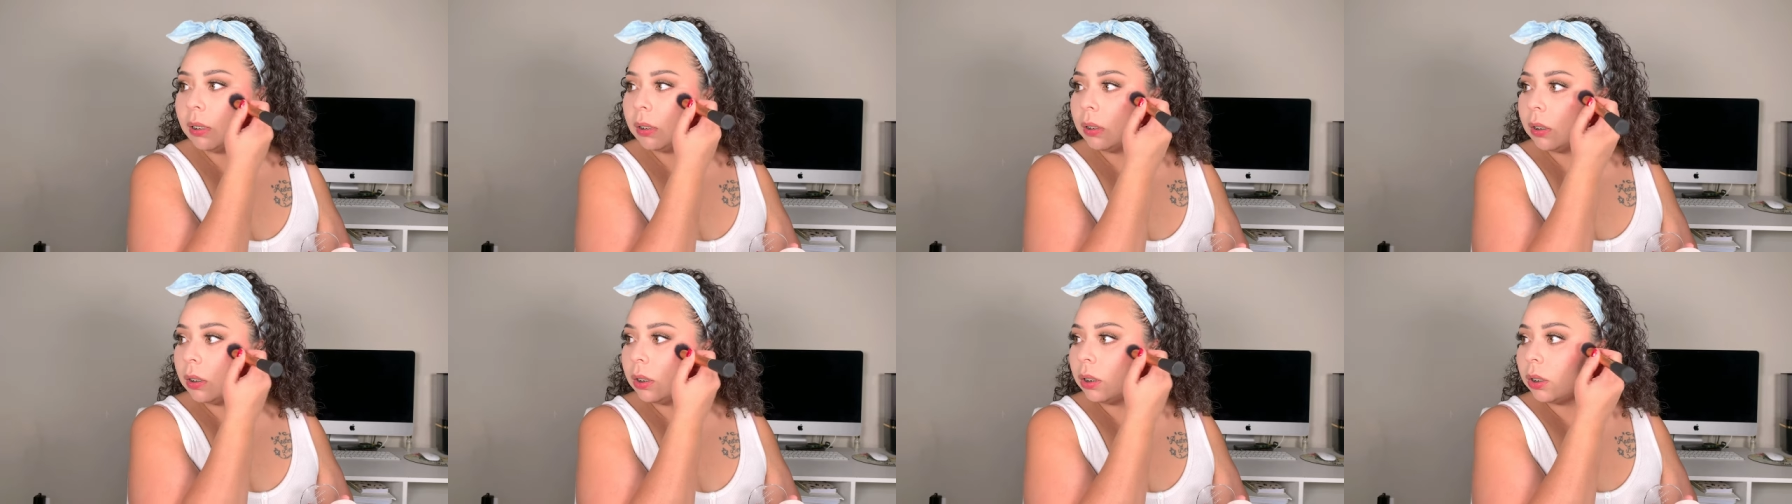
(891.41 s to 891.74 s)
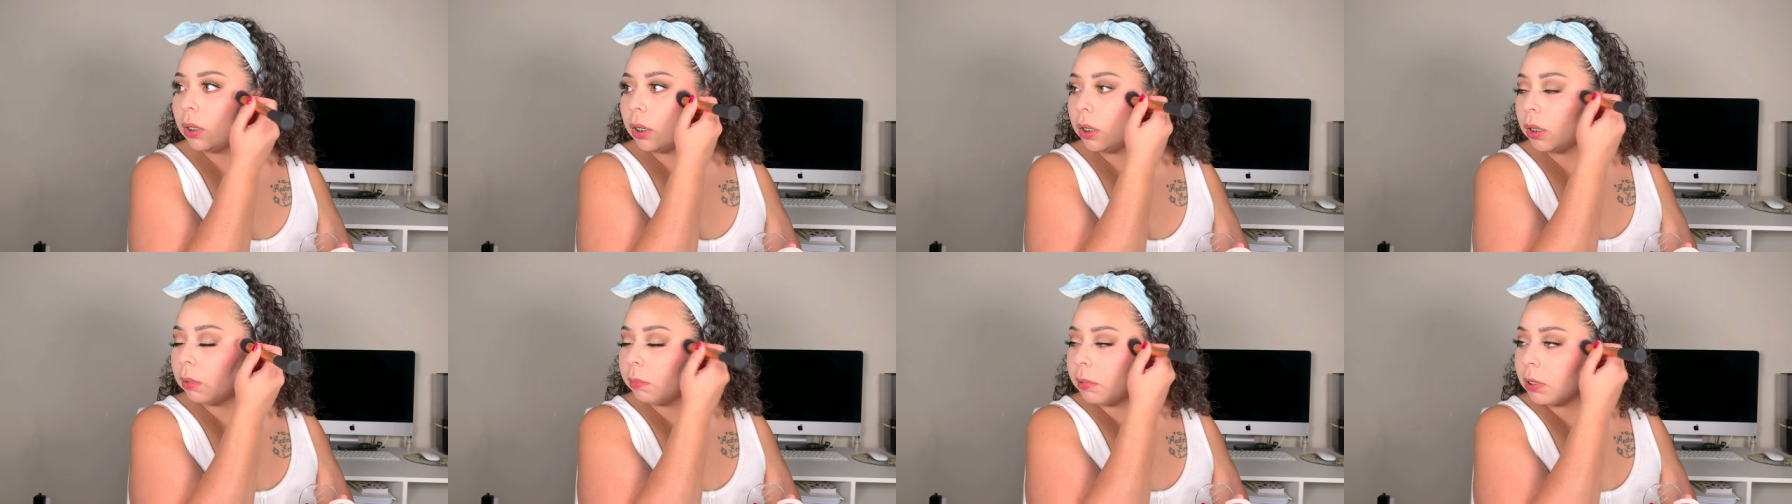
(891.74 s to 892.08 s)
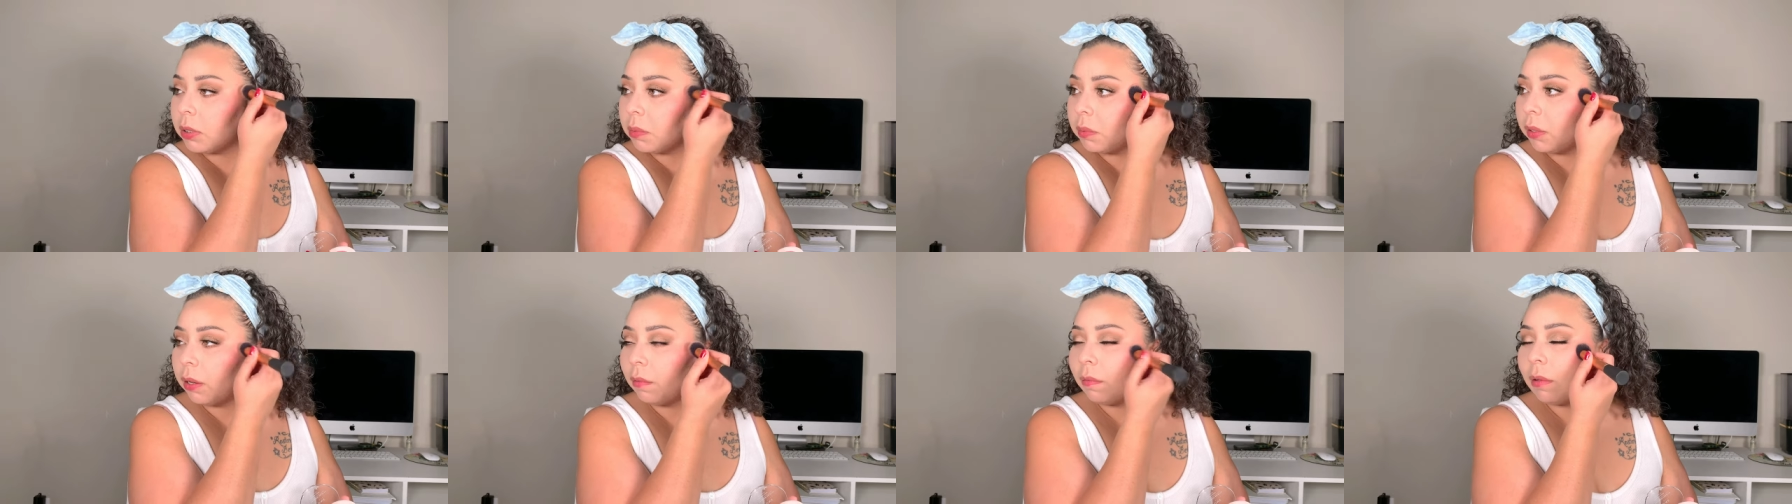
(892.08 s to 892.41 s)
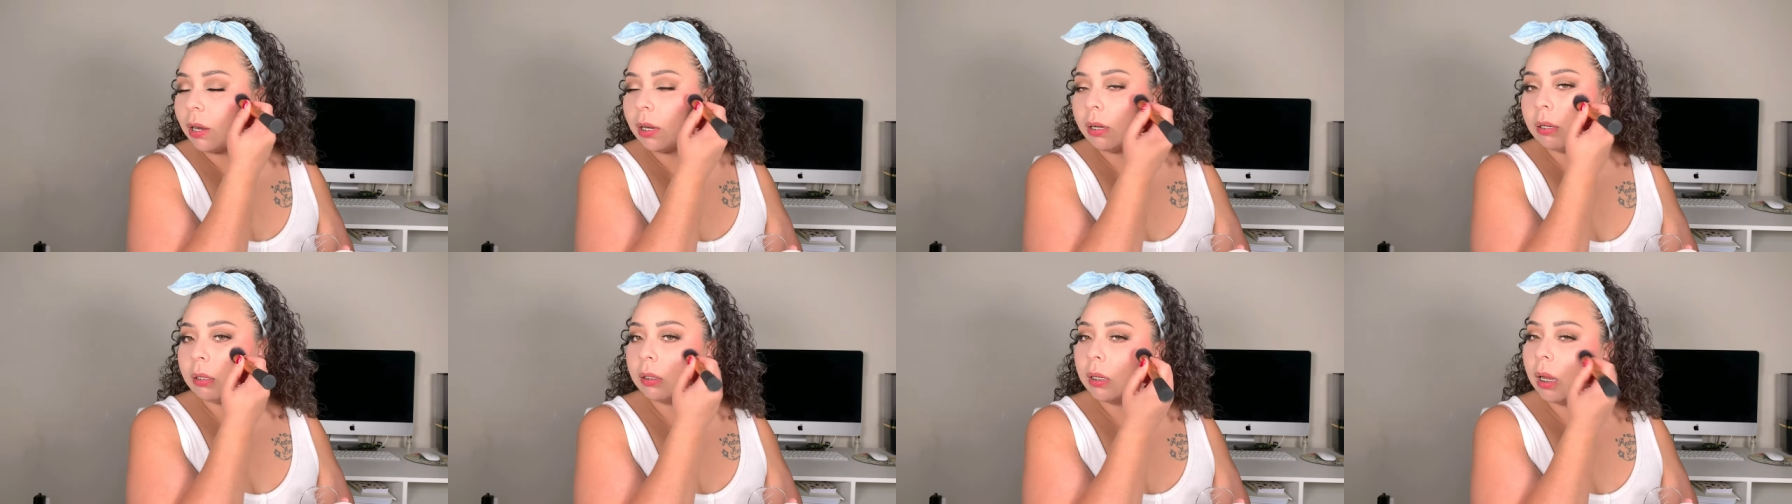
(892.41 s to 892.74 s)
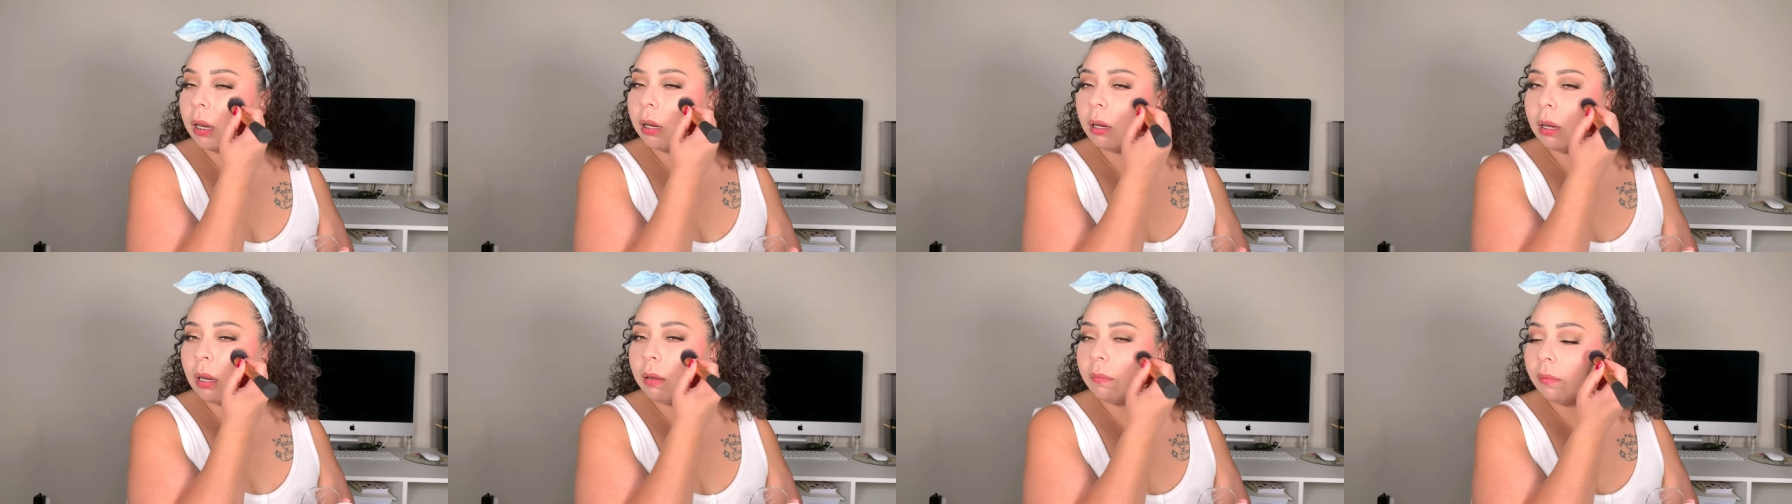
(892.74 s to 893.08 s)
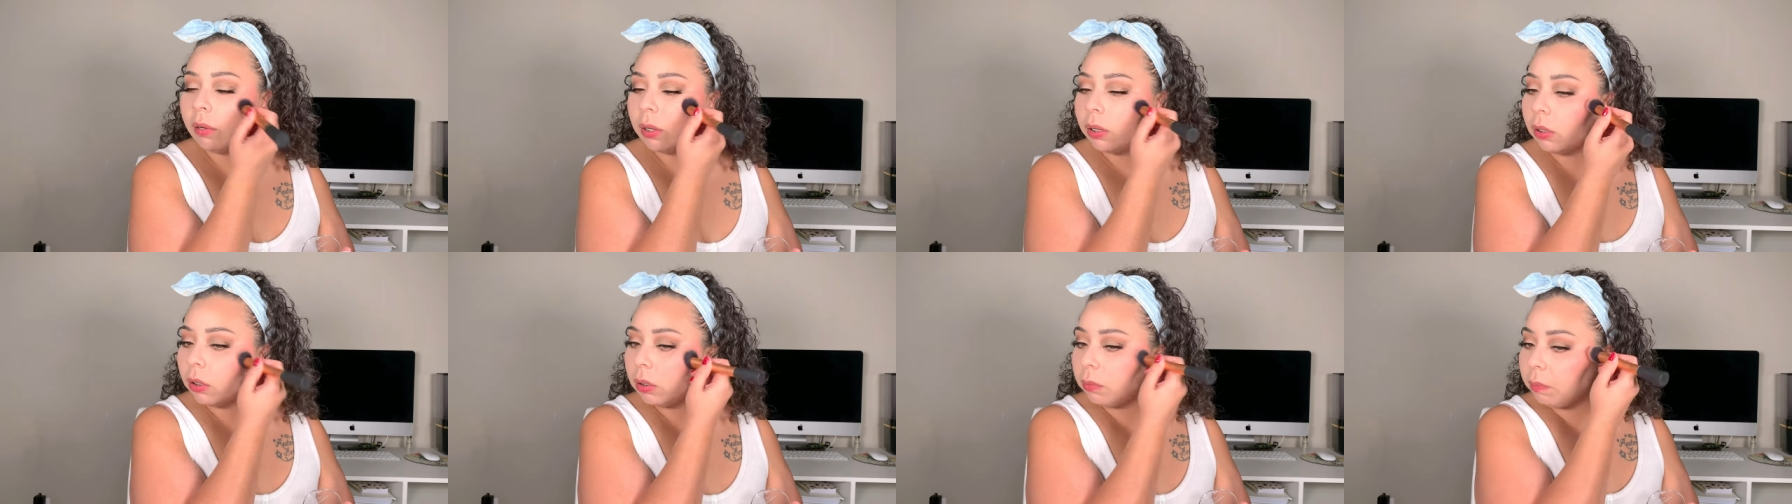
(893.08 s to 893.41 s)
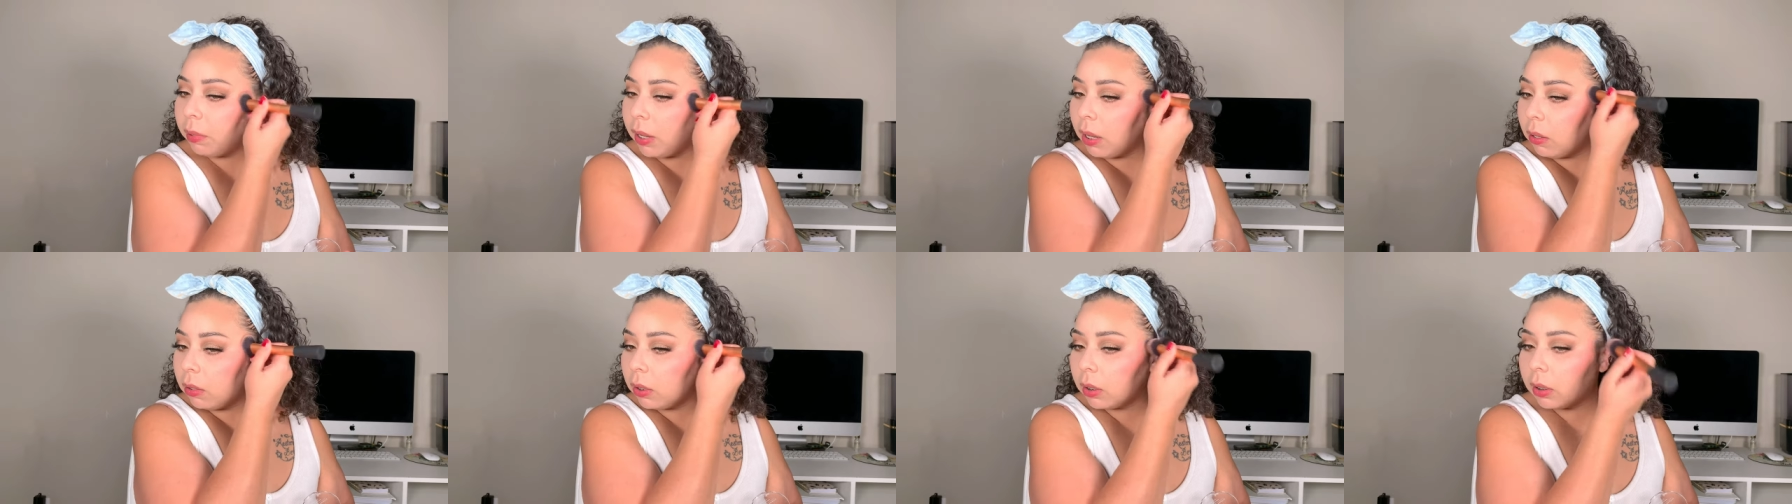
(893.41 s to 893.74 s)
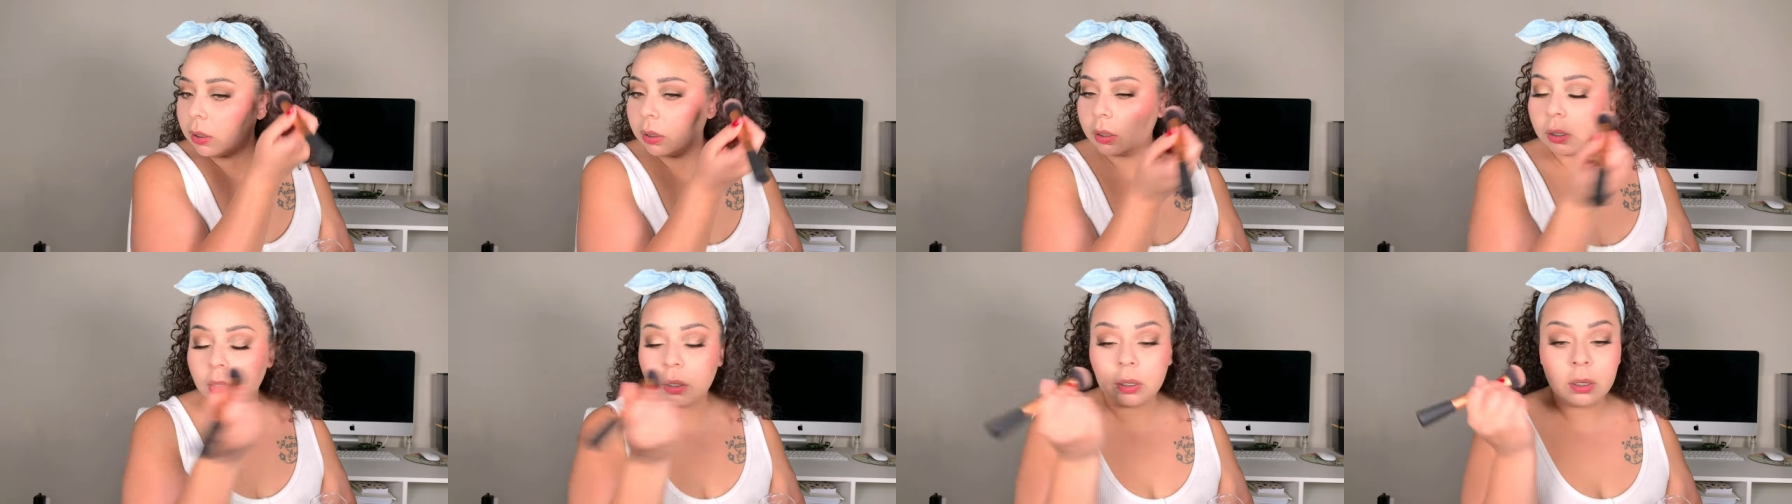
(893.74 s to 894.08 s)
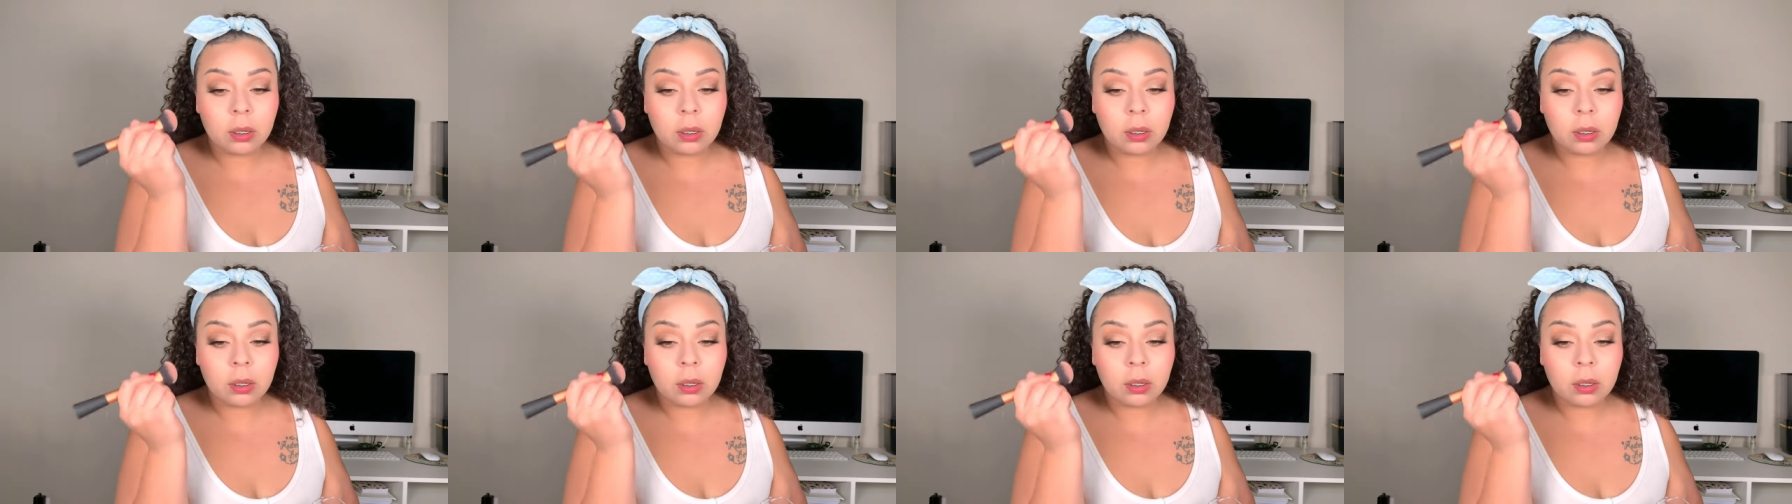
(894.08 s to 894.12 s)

gets disturbed is whenever I use that CoverGirl powder